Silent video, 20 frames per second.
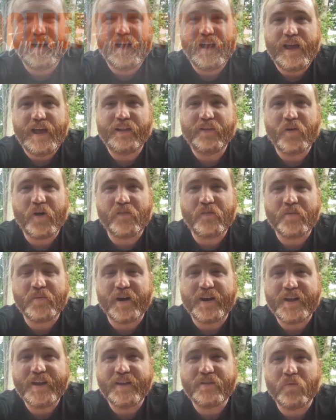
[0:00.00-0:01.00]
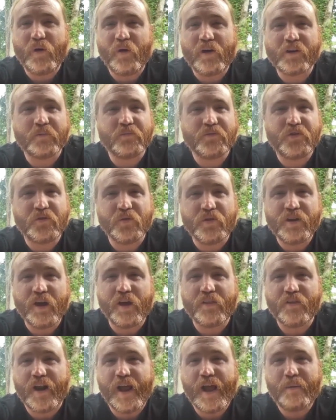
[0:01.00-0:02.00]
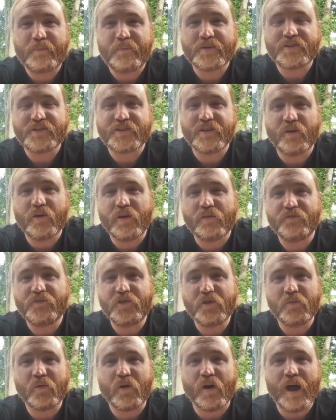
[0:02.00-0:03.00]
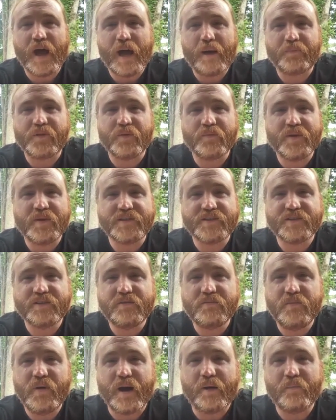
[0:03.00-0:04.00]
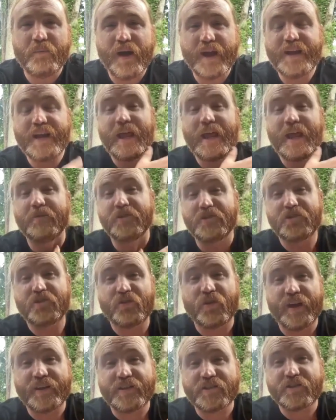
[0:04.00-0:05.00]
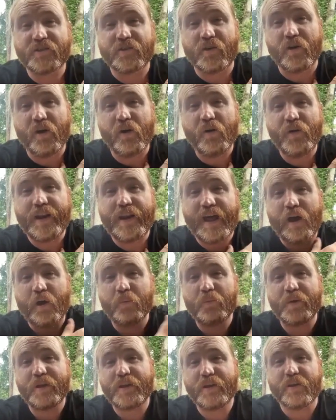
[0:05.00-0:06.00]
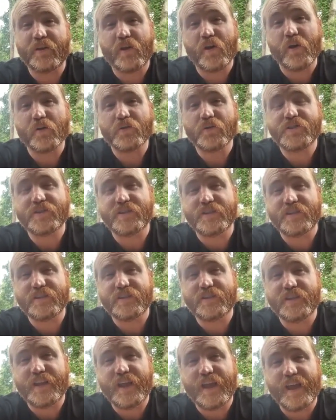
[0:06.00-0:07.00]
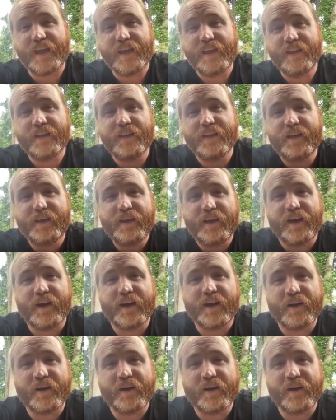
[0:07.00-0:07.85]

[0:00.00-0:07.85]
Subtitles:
Hello, everybody, and welcome to another episode of Doomer Optimism. My name is Trace Crow, and I'll be your host today. Um,